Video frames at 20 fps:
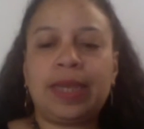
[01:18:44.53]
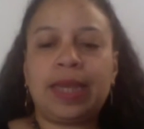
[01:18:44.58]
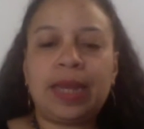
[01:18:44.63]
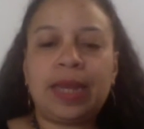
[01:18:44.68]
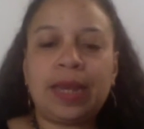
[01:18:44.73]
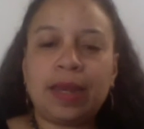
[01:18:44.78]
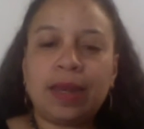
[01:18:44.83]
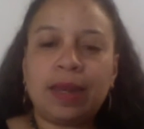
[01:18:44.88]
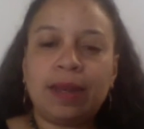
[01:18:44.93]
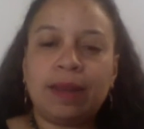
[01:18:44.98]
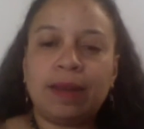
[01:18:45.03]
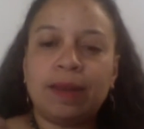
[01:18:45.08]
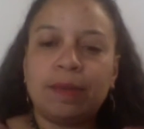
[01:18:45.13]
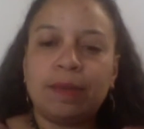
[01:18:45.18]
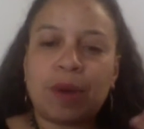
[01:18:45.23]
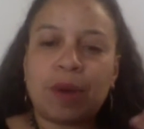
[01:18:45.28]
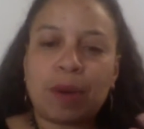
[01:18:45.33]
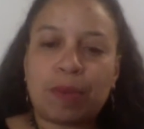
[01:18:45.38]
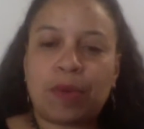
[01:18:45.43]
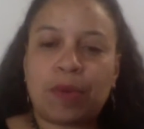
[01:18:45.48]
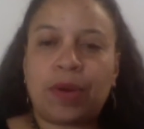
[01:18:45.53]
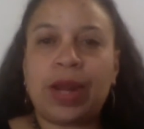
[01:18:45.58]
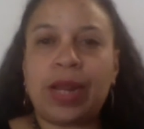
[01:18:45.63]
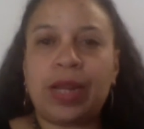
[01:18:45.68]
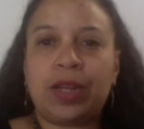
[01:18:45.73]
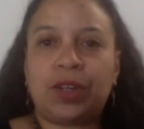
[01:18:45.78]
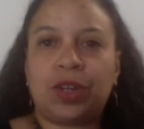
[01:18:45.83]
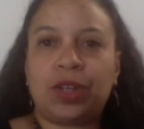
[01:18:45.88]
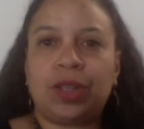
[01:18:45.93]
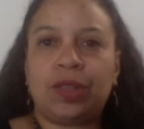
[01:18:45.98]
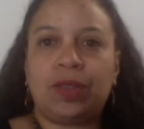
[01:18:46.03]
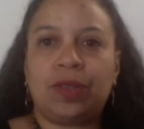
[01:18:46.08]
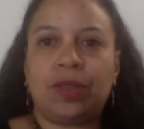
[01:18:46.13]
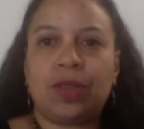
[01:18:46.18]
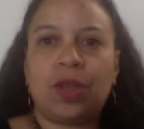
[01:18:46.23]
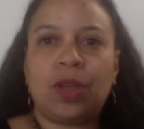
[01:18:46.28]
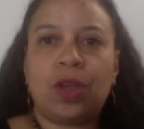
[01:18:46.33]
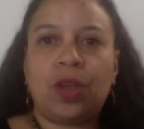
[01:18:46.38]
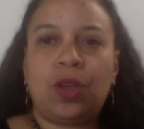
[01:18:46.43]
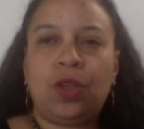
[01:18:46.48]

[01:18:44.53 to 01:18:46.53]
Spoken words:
in preparations,